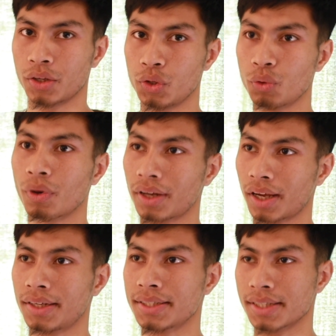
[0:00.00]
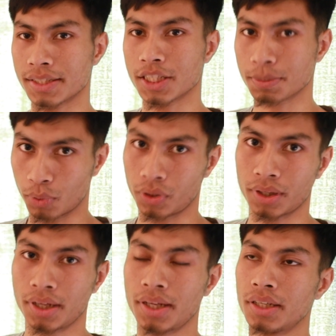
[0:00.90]
You won't die. This is a sport.
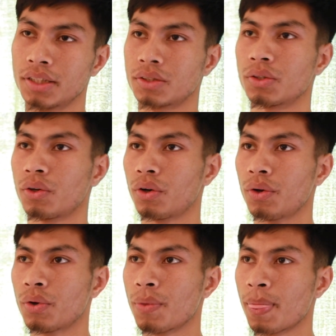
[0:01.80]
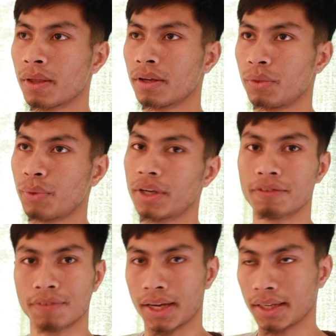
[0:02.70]
So when you
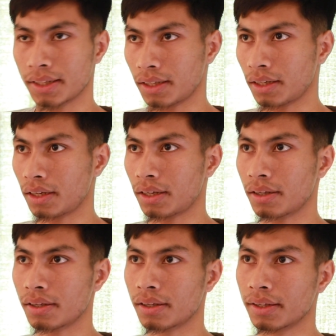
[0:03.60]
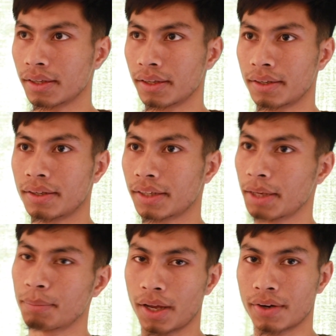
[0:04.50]
fight,
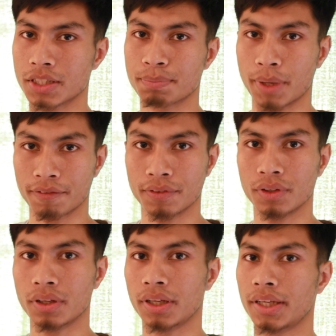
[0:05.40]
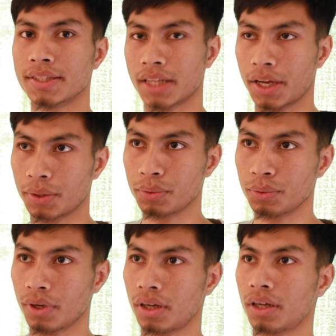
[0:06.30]
keep that respectful inside you.